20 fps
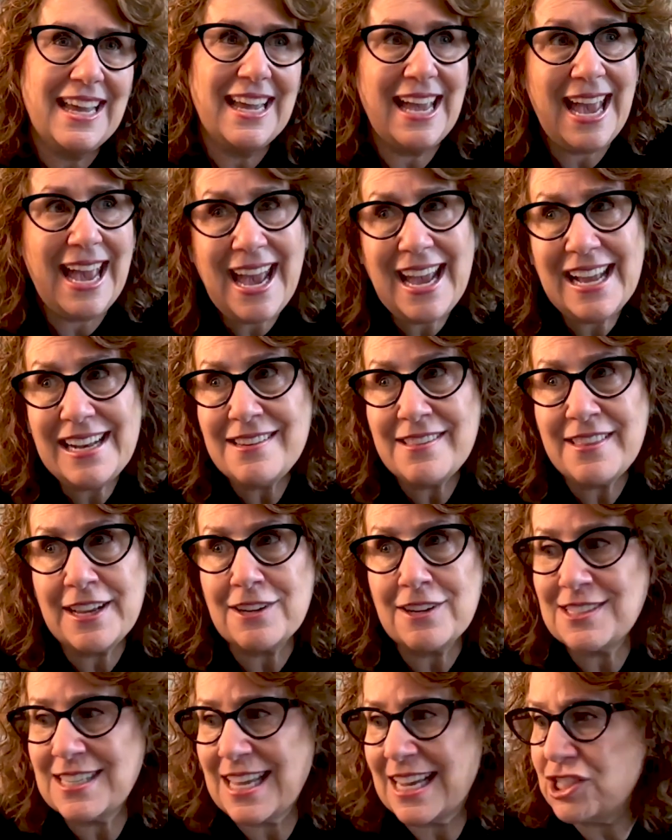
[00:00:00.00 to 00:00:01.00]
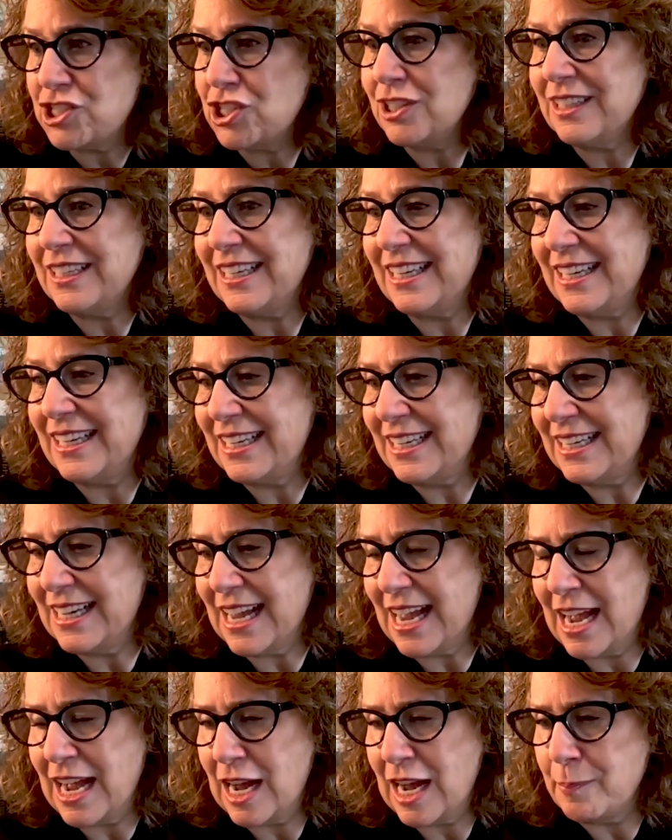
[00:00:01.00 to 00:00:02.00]
And there's actually
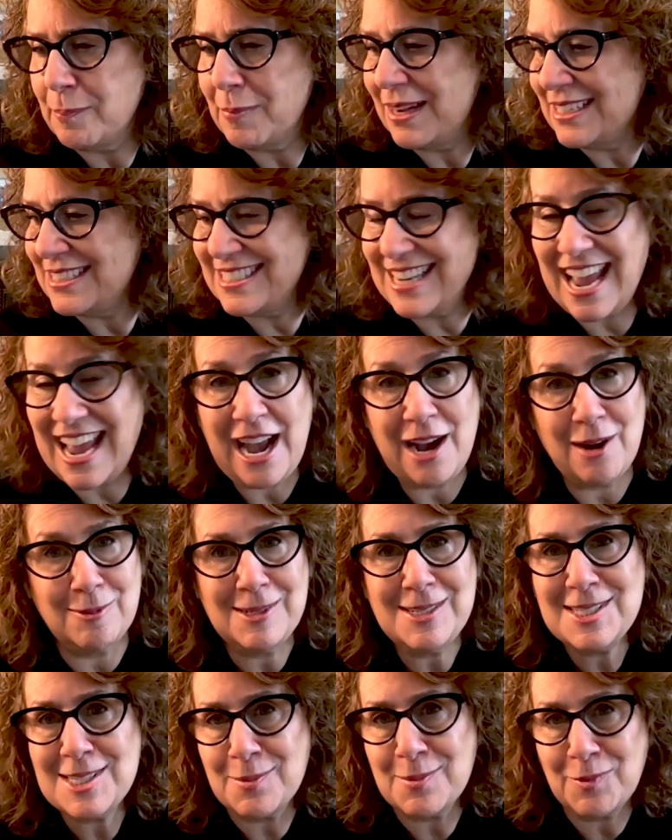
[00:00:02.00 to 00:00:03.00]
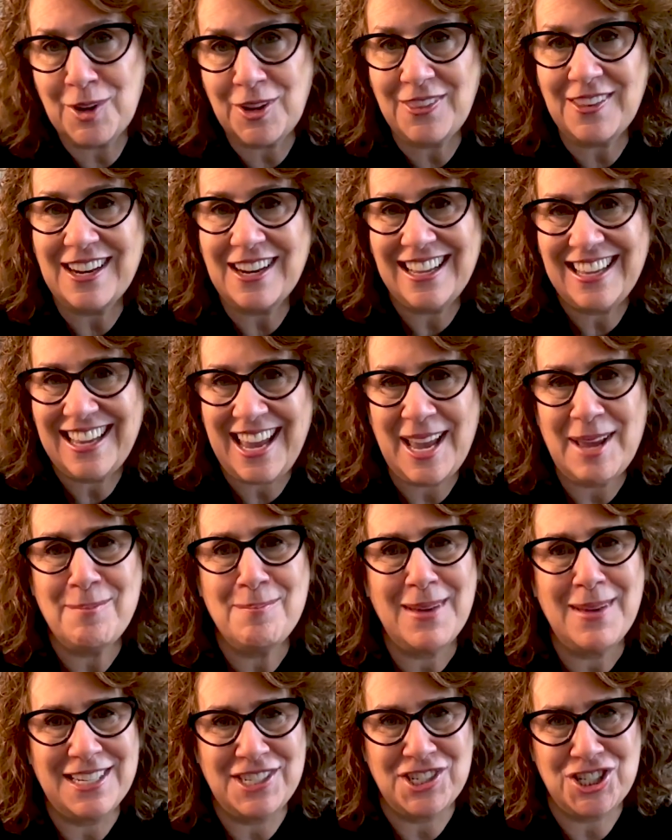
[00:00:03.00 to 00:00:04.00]
a town somewhere that I can't
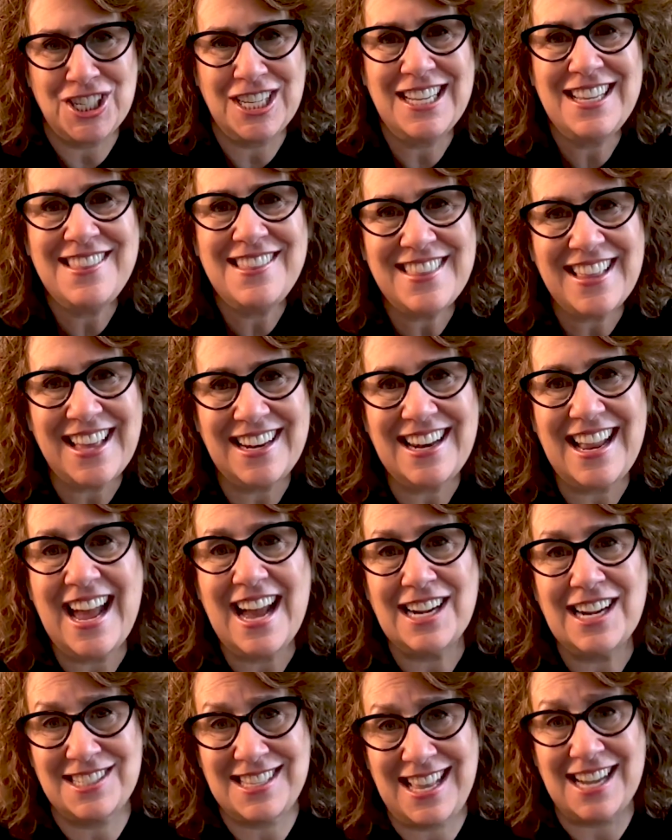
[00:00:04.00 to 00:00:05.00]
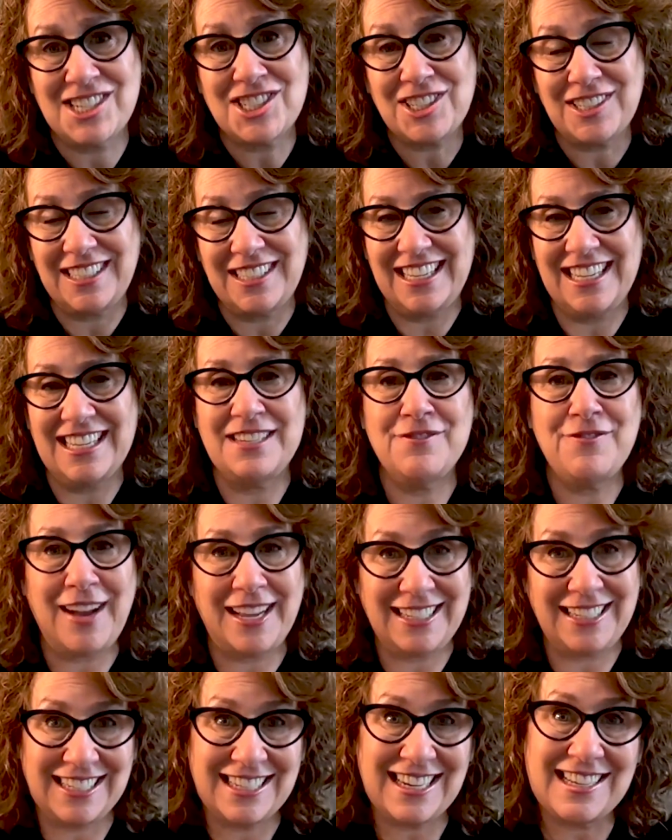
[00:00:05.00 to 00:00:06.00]
mention that has actually
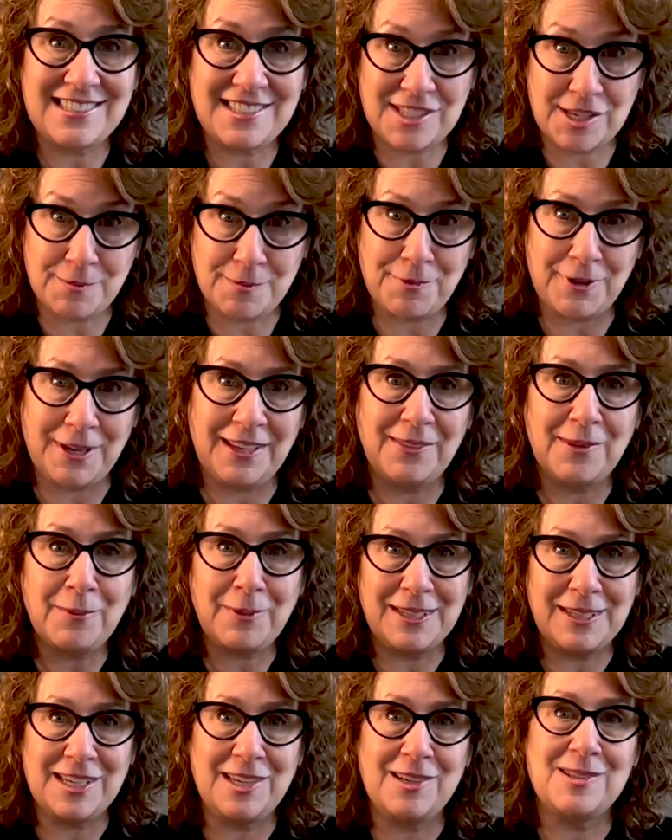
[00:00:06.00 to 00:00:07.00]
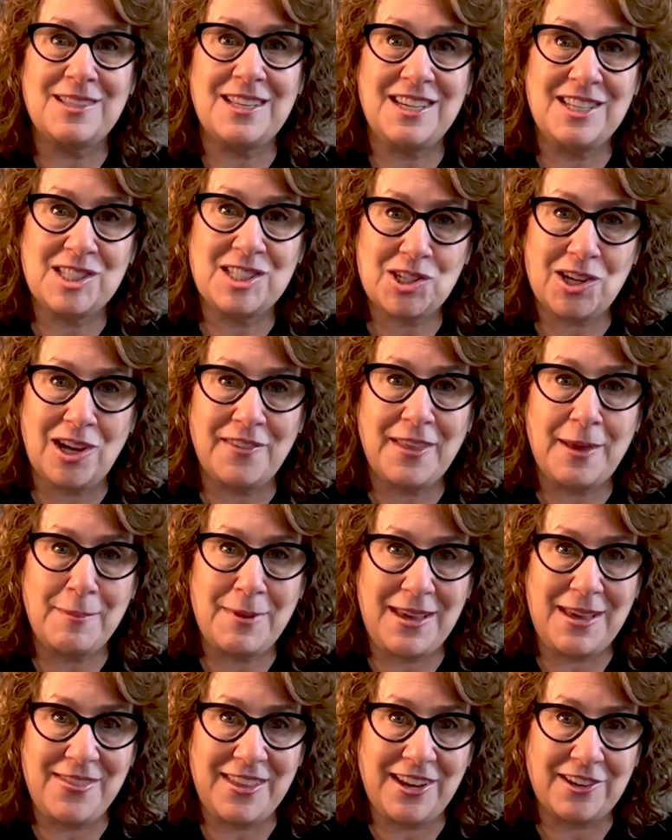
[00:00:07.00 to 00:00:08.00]
invited us to bring the windows and install them
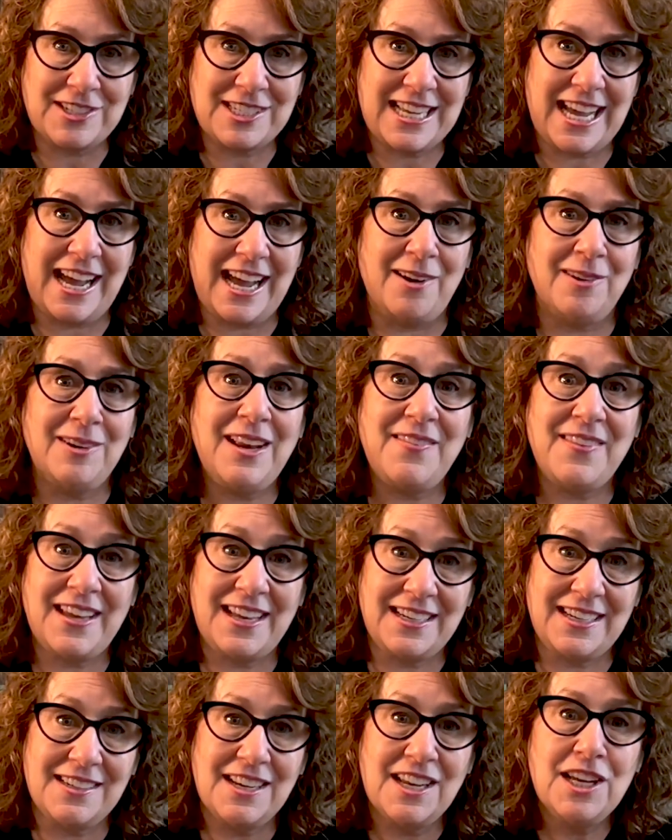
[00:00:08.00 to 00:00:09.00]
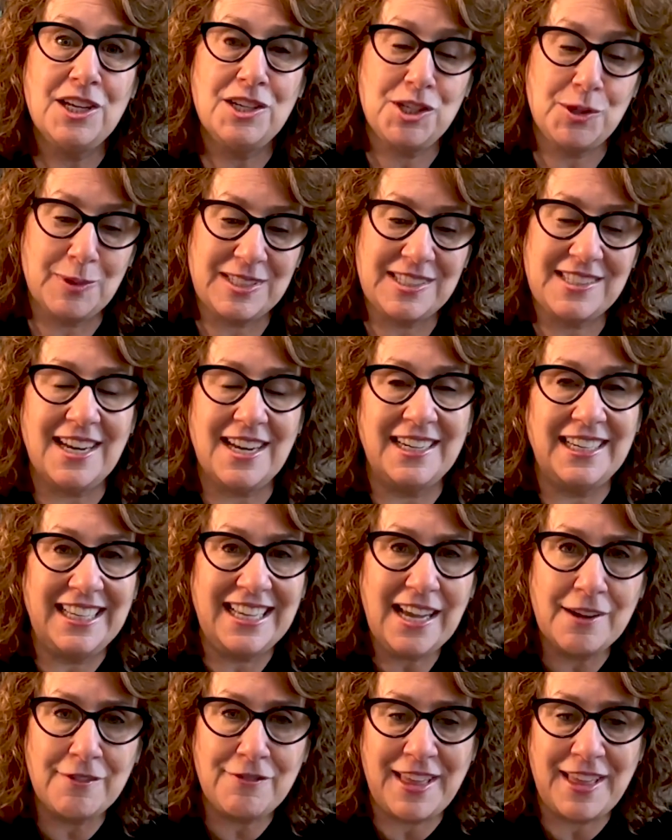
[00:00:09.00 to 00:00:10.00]
in their town, and then do a
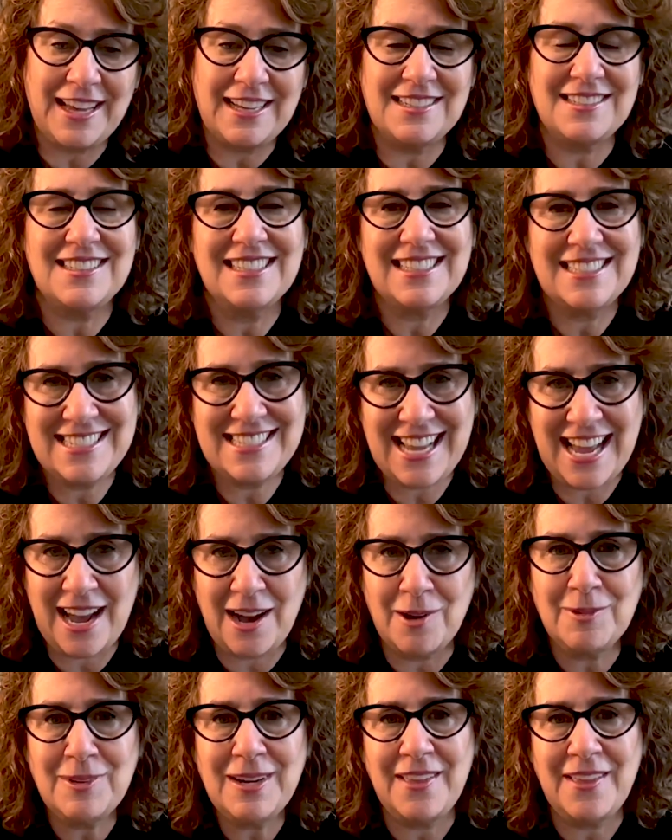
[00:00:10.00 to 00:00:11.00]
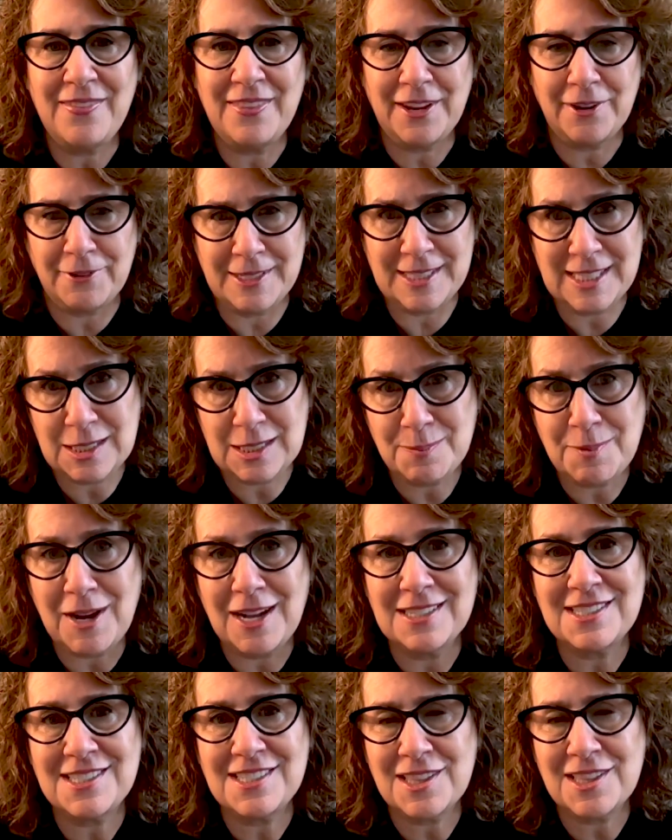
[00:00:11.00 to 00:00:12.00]
study of that town and their
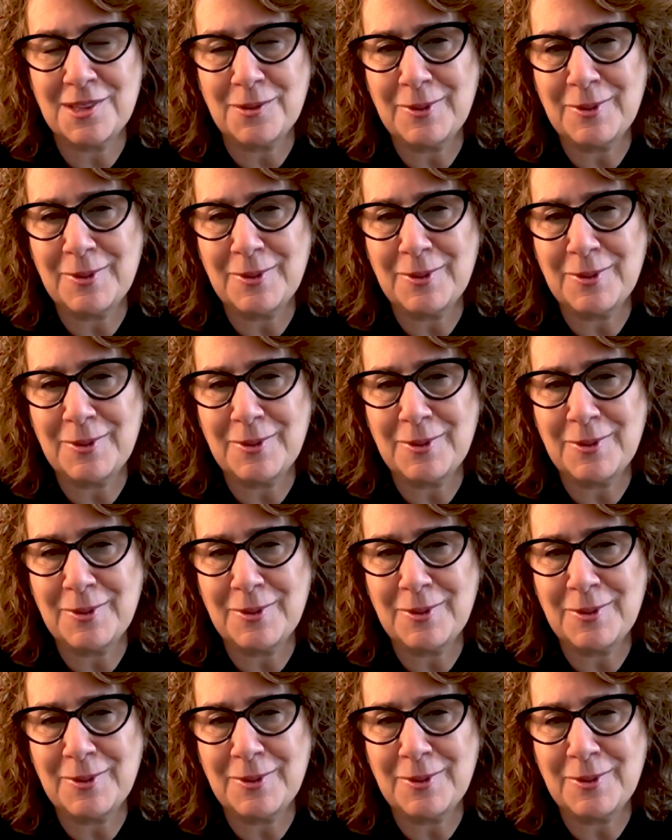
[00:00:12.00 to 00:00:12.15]
response to the